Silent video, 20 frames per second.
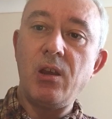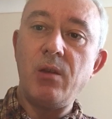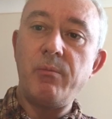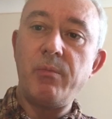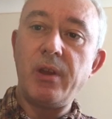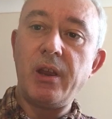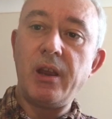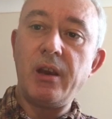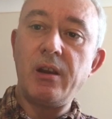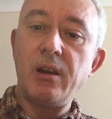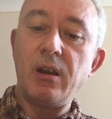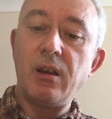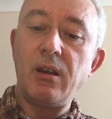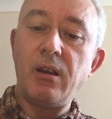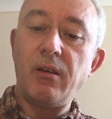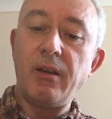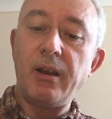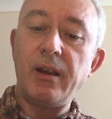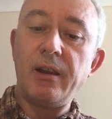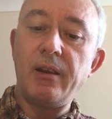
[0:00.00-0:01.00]
being
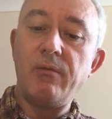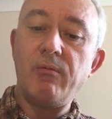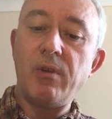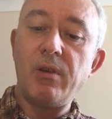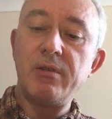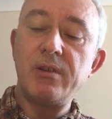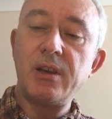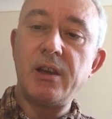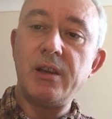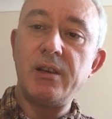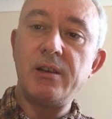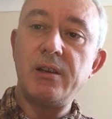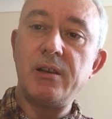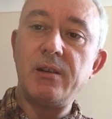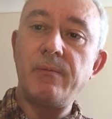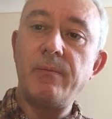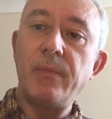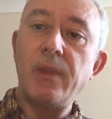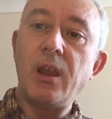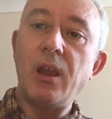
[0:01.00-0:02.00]
lightly rotated.
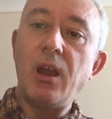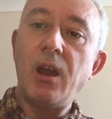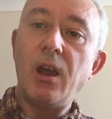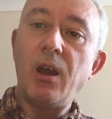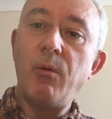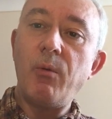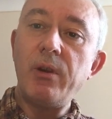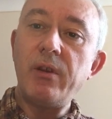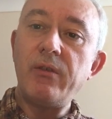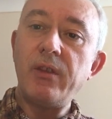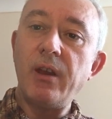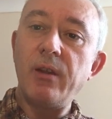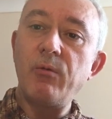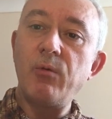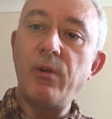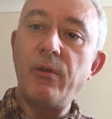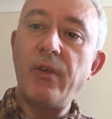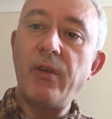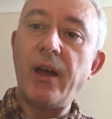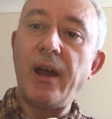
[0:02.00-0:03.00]
And when you've done all
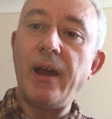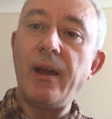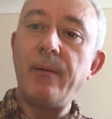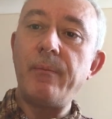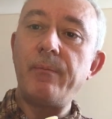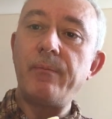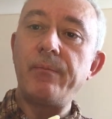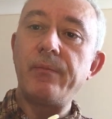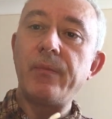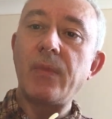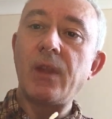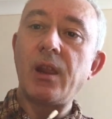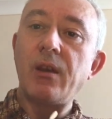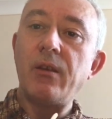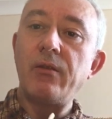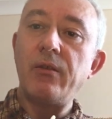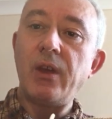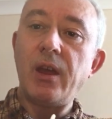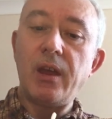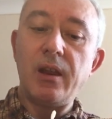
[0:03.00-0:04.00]
of that,
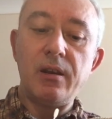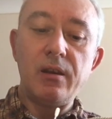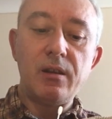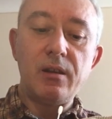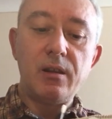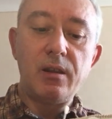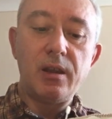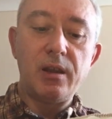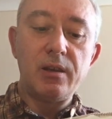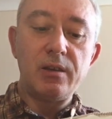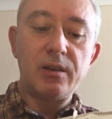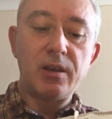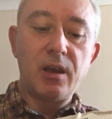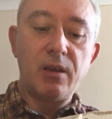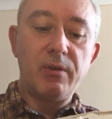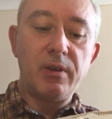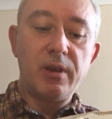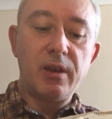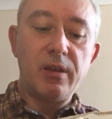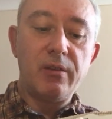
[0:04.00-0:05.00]
then it's
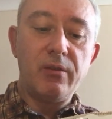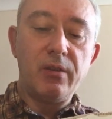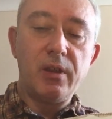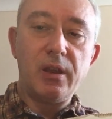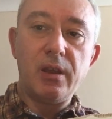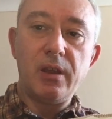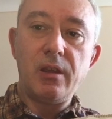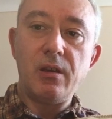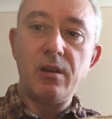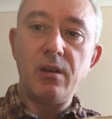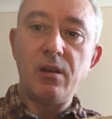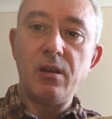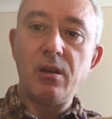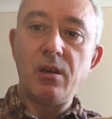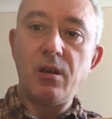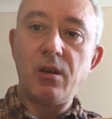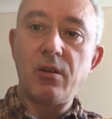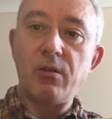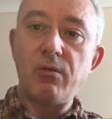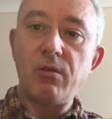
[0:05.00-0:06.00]
going in the
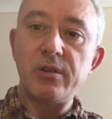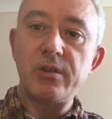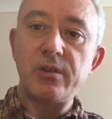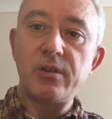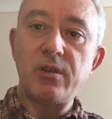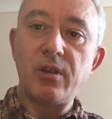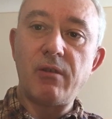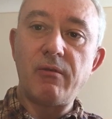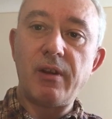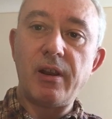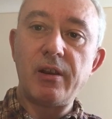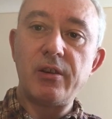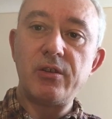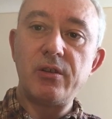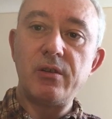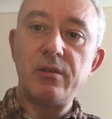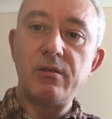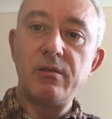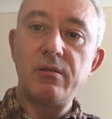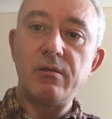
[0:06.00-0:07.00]
across
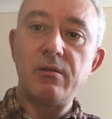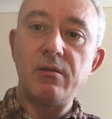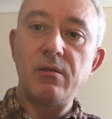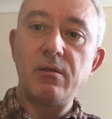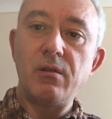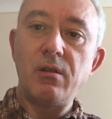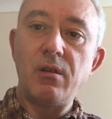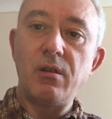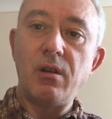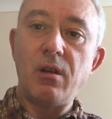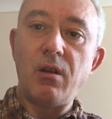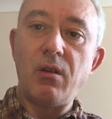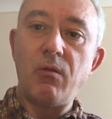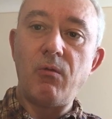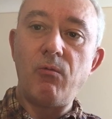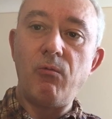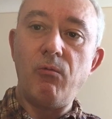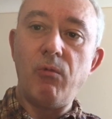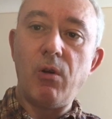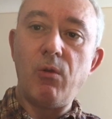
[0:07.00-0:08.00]
direction,
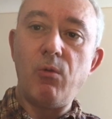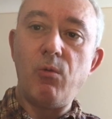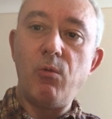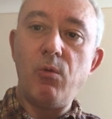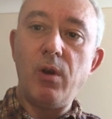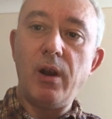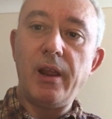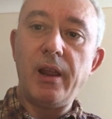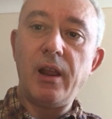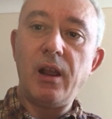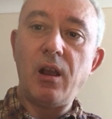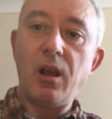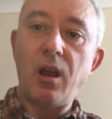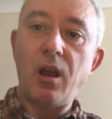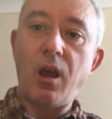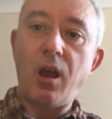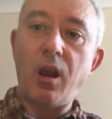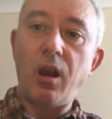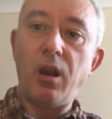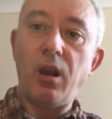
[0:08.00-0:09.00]
rolling
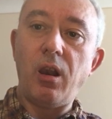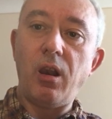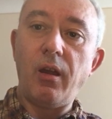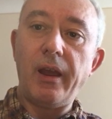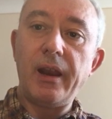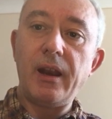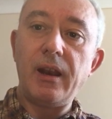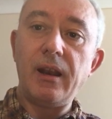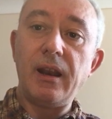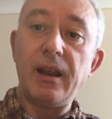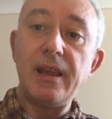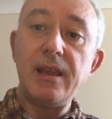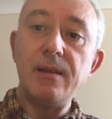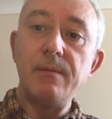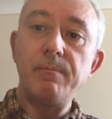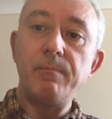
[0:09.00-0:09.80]
lightly